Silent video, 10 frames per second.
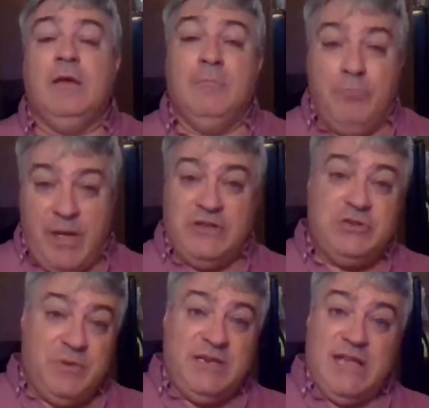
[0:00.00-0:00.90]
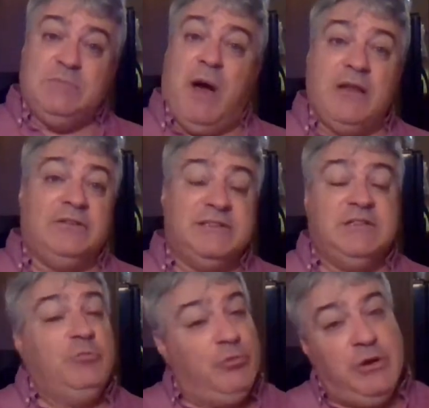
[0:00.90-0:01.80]
Benjamin Day's model is
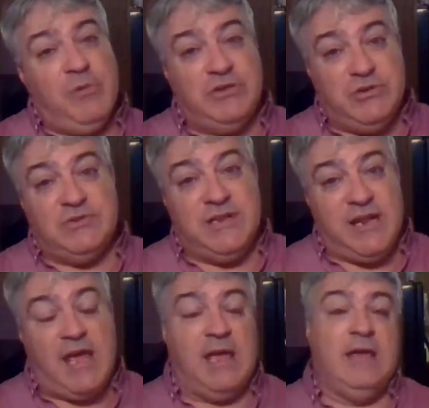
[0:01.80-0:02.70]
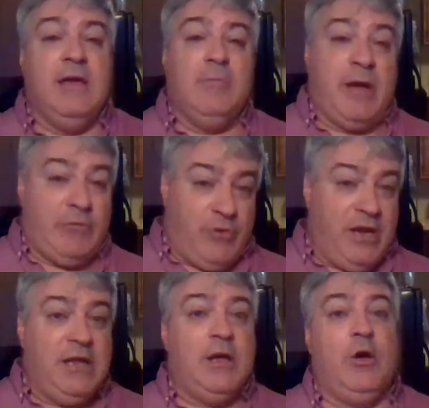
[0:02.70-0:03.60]
still pretty much used today by
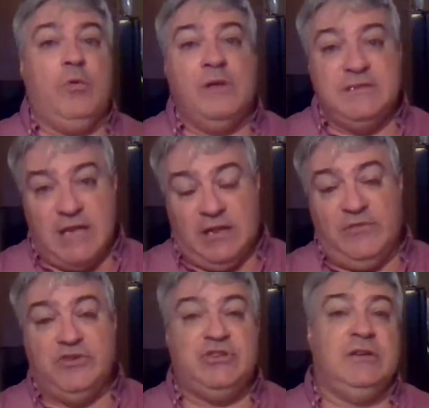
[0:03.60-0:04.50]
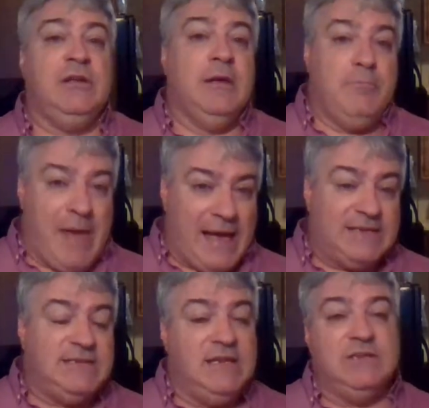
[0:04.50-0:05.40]
radio, television,
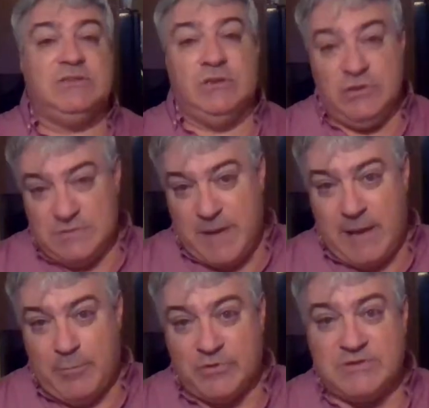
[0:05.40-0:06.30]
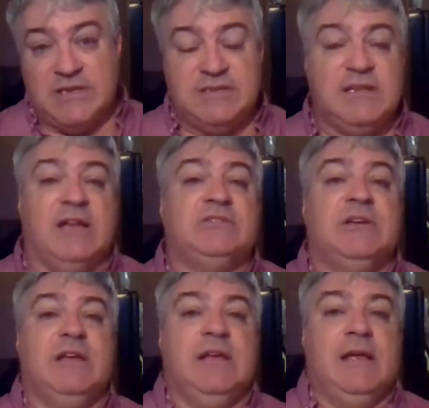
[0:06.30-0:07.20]
magazines, newspapers, and such.
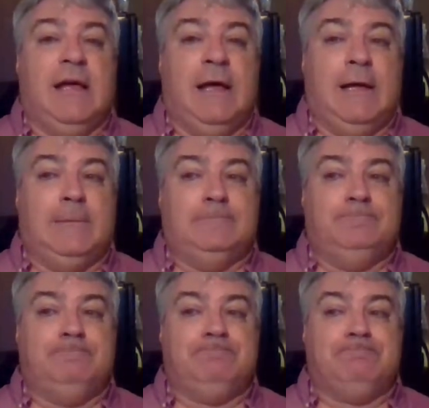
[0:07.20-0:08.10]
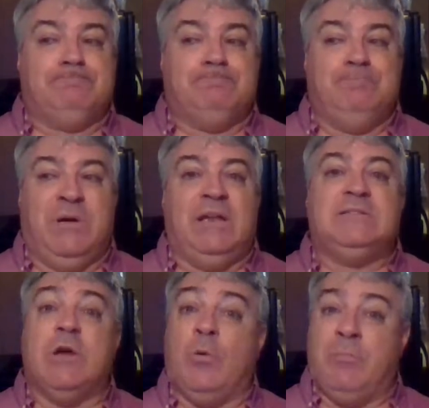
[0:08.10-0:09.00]
But
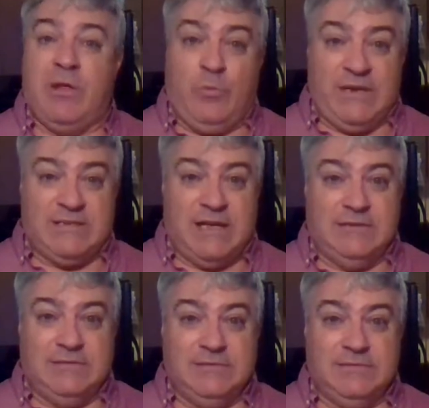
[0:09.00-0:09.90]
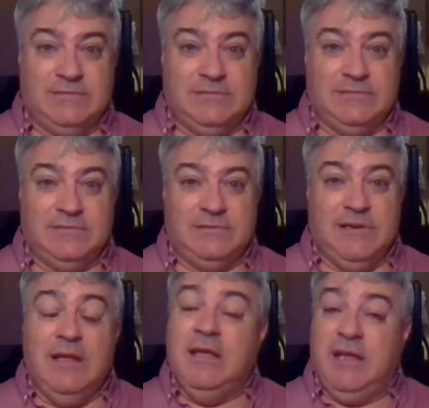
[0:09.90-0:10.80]
it's going by the wayside.
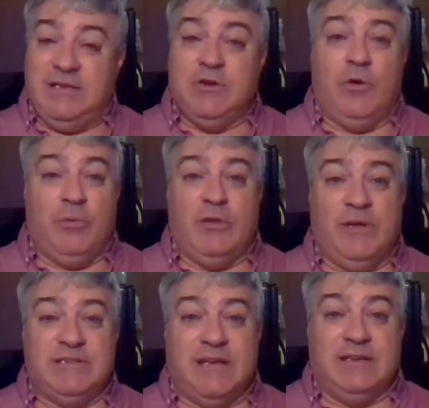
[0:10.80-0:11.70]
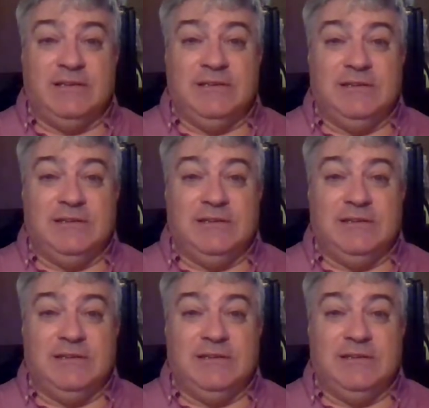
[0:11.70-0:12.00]
It's going by the wayside.